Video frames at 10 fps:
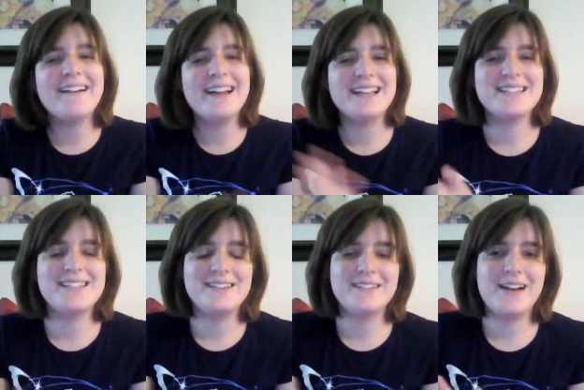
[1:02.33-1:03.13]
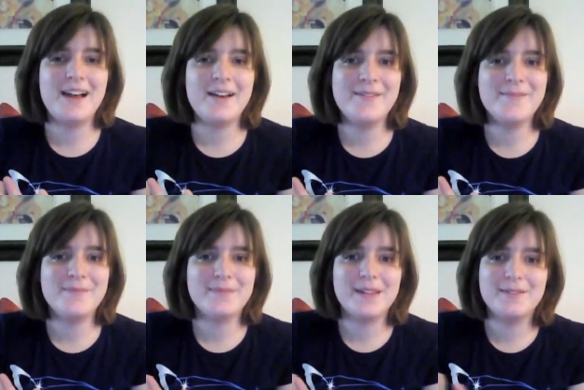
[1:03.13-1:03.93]
All right, so
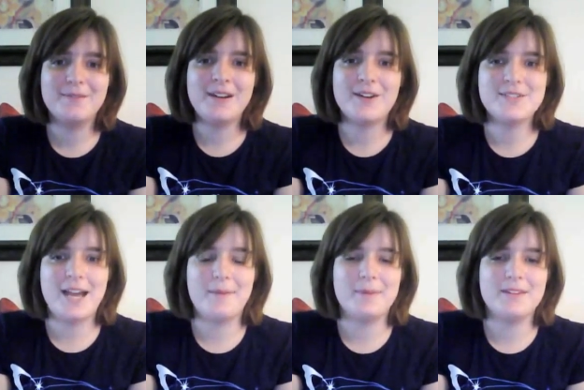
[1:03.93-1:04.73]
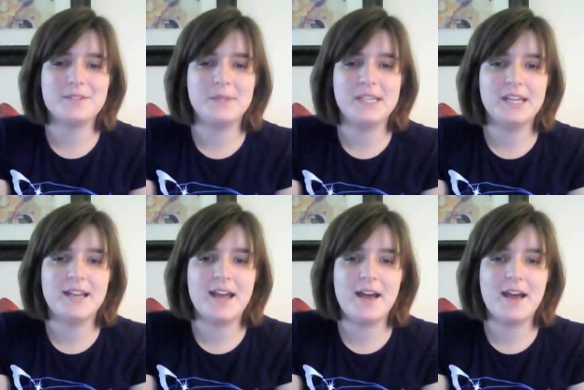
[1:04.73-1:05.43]
um, what else happened this weekend?